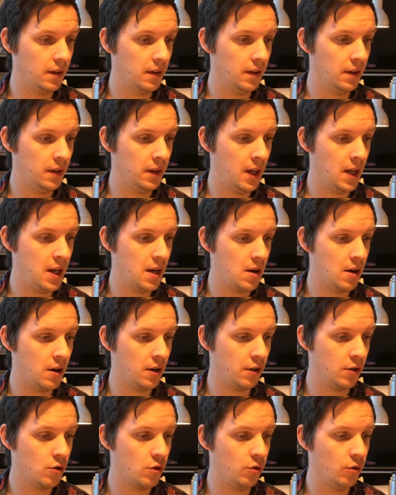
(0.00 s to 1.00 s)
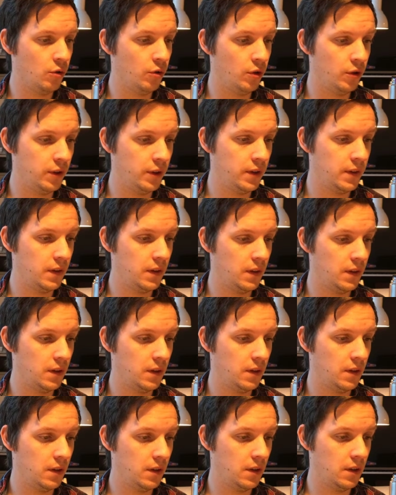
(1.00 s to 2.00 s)
they are called
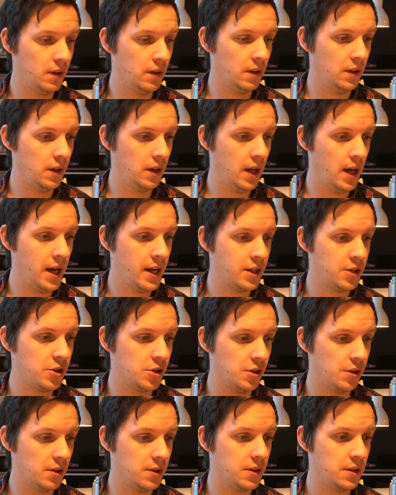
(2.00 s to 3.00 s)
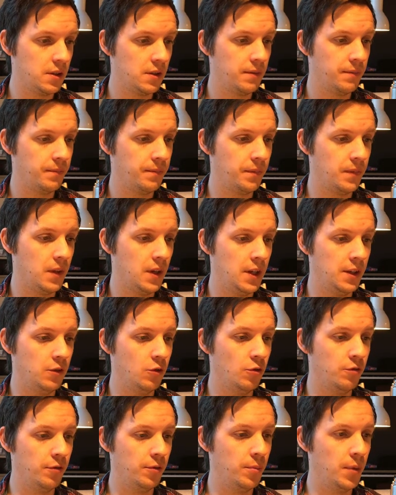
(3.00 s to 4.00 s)
actions in
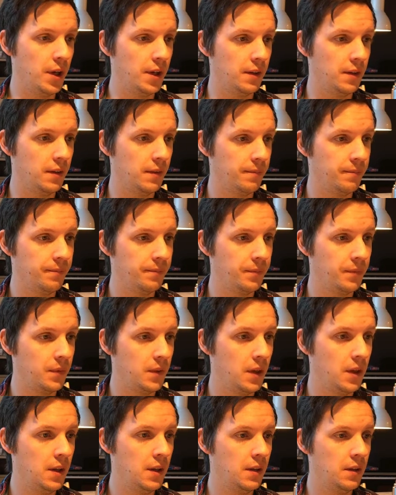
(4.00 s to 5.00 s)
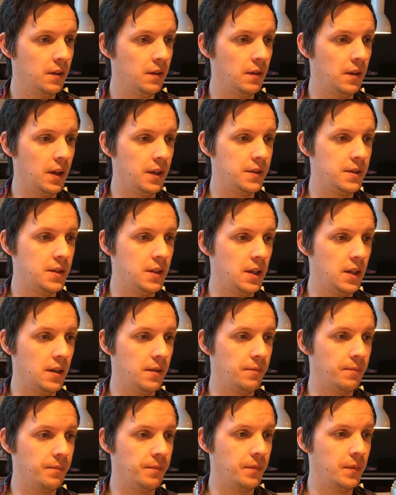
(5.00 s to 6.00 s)
Overmind. So let's see,
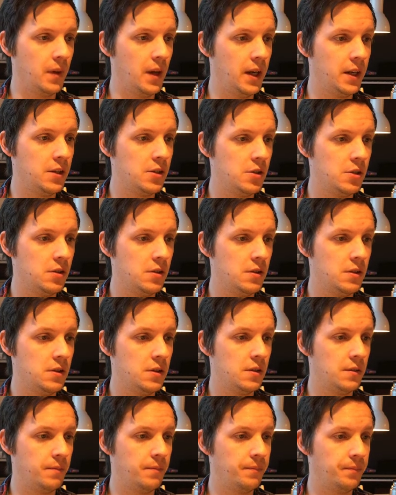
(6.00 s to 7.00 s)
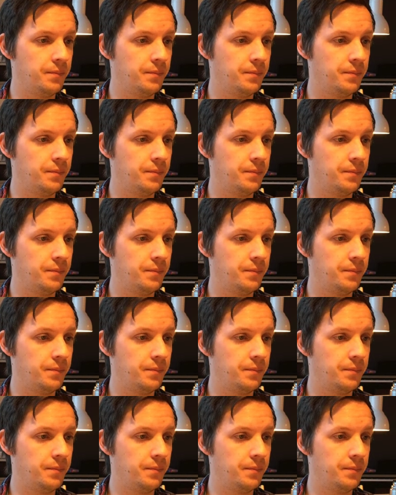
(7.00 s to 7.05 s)
actions.